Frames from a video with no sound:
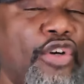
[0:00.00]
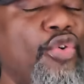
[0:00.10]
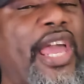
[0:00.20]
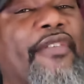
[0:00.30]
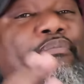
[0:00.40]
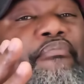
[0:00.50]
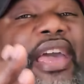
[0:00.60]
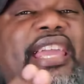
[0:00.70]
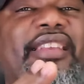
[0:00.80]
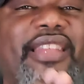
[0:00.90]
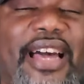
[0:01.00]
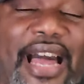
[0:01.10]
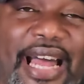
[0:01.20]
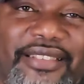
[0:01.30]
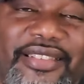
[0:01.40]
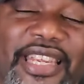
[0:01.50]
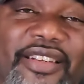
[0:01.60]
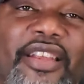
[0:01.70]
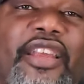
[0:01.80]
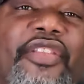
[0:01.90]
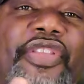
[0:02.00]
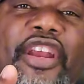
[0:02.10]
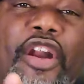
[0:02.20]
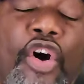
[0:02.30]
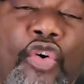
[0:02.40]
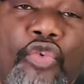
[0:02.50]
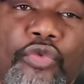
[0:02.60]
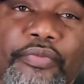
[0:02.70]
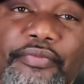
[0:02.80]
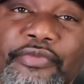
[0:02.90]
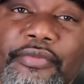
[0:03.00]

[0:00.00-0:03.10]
who have made the hot seat their home.